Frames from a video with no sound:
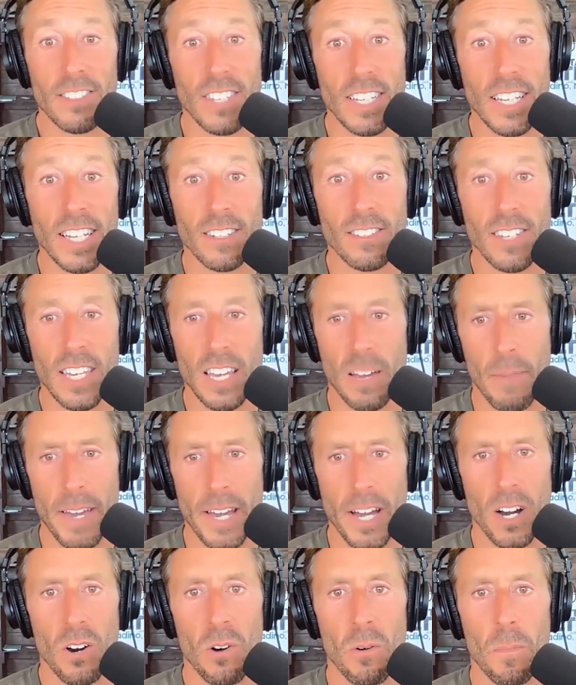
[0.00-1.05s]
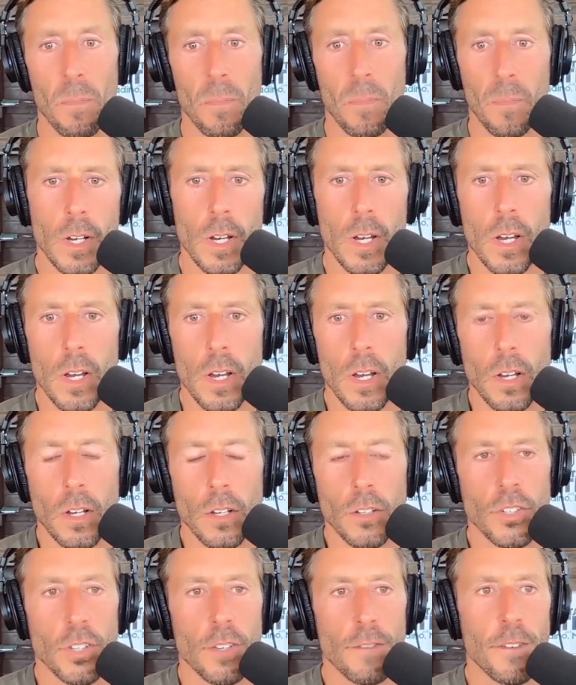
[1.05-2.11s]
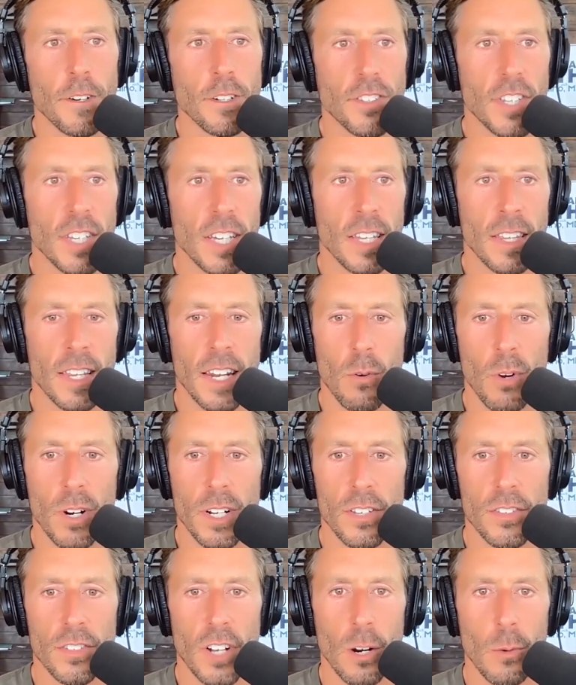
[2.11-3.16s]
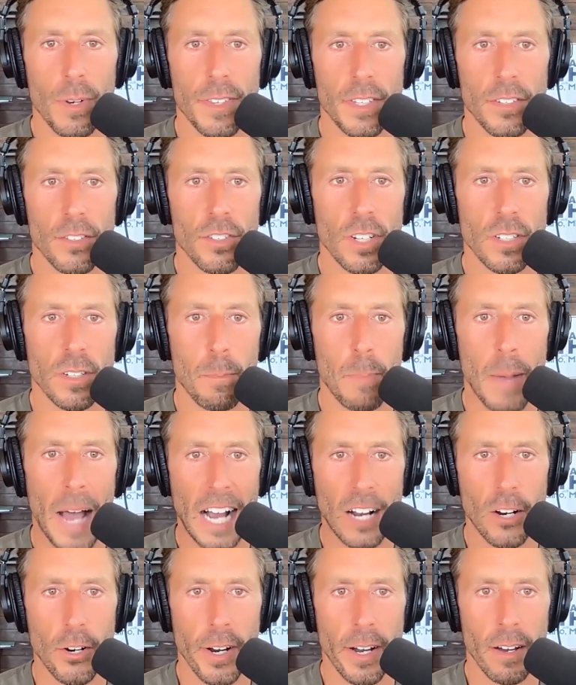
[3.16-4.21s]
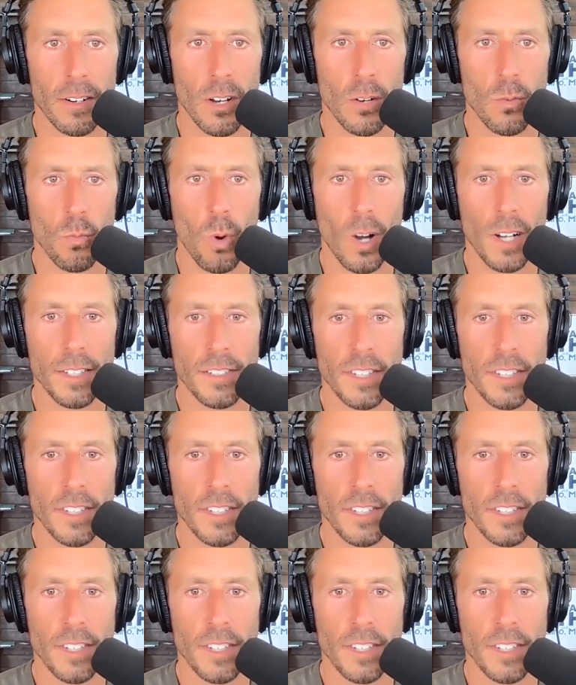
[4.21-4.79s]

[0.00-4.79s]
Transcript: dig into TMAO. So, the first thing that I wanted to start with is just background on what